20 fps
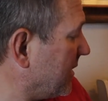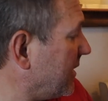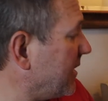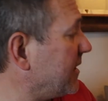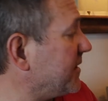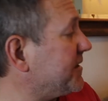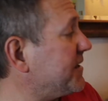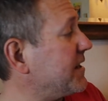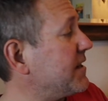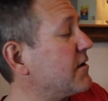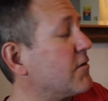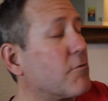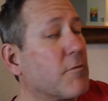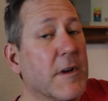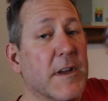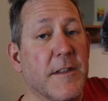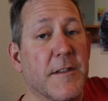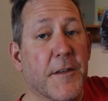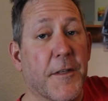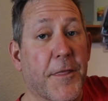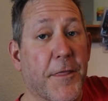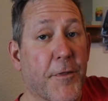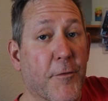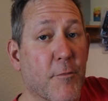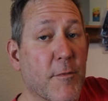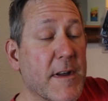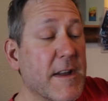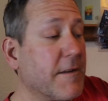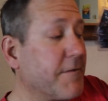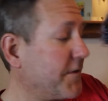It didn't read the
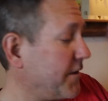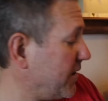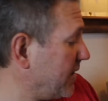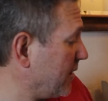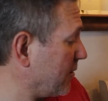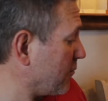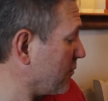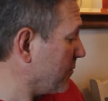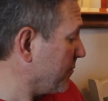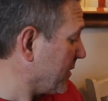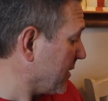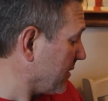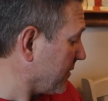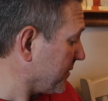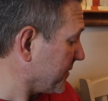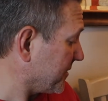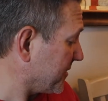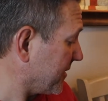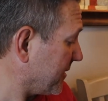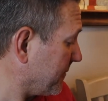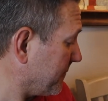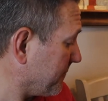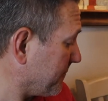three of the Irabelles.